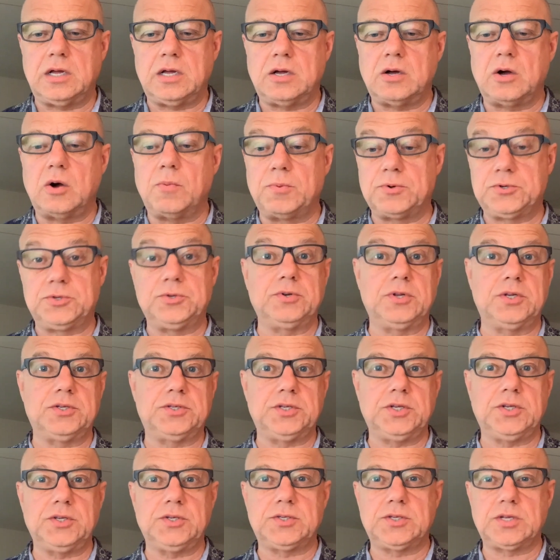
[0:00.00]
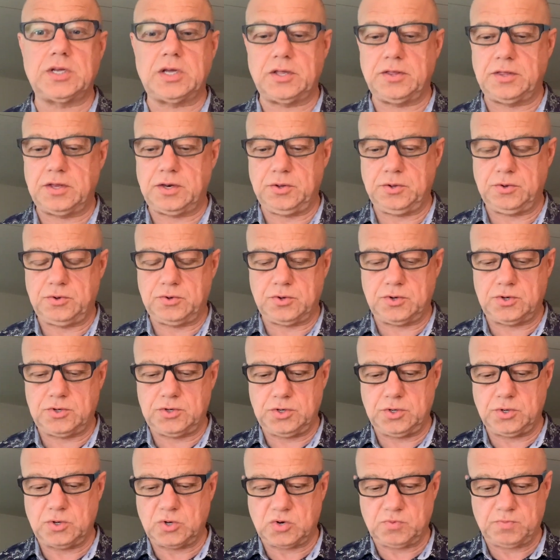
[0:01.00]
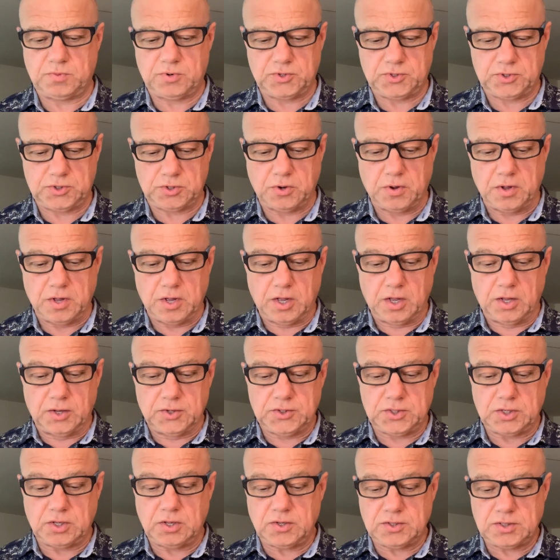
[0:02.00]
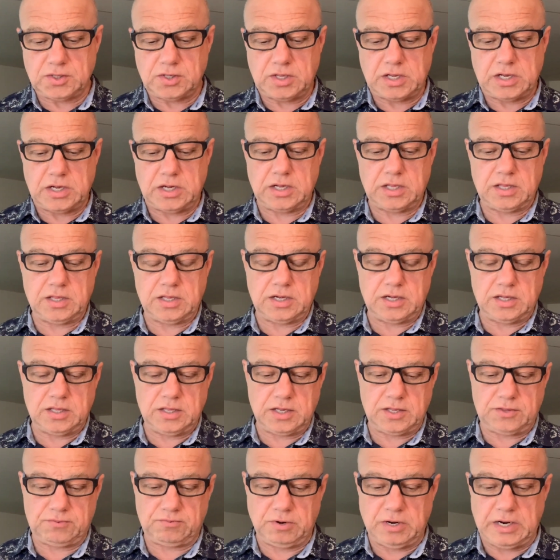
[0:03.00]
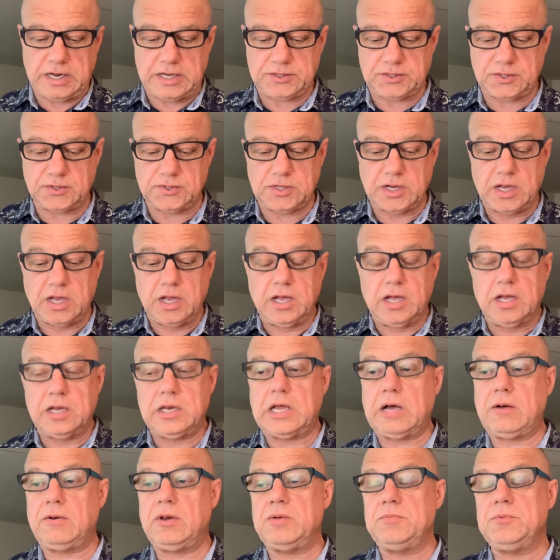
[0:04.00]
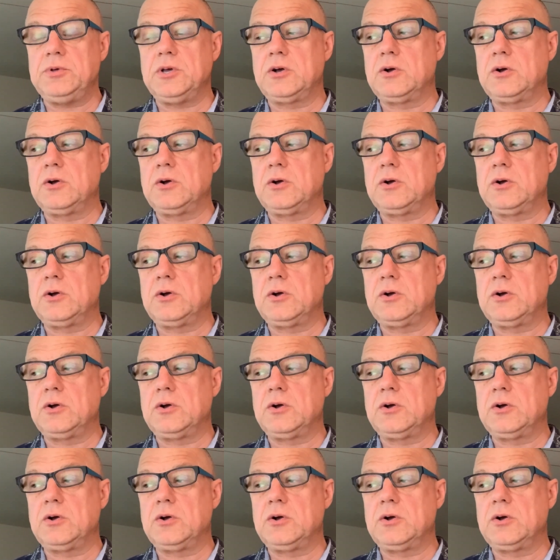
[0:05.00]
opportunities that you could pursue. So those are the 3 lessons. Now let me